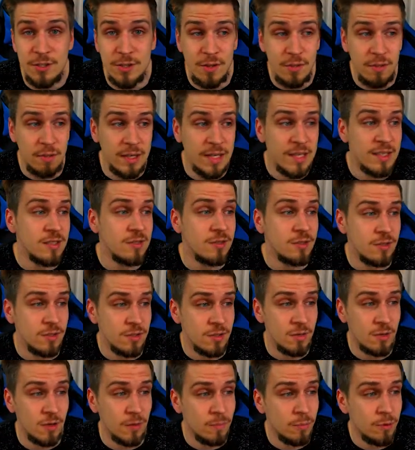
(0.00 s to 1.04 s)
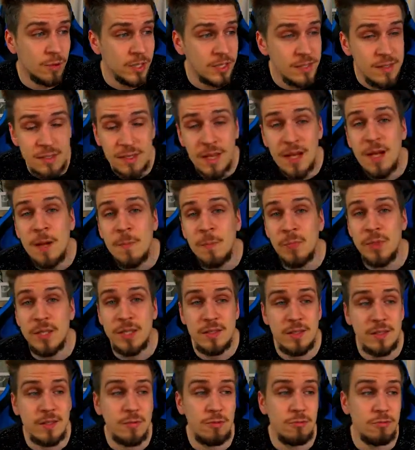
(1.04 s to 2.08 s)
threes or score points,
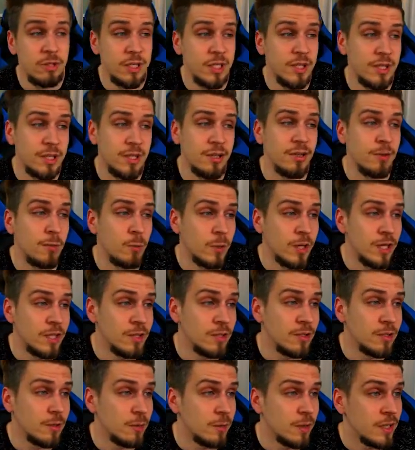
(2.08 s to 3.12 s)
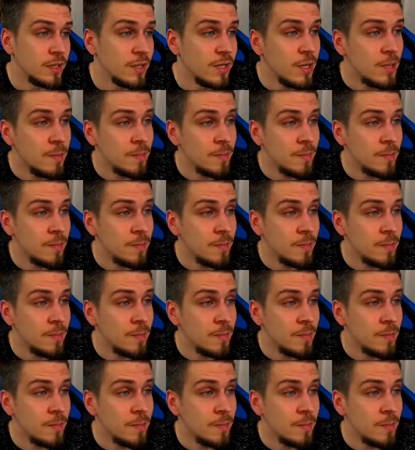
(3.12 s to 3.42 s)
this is a really good way to do it.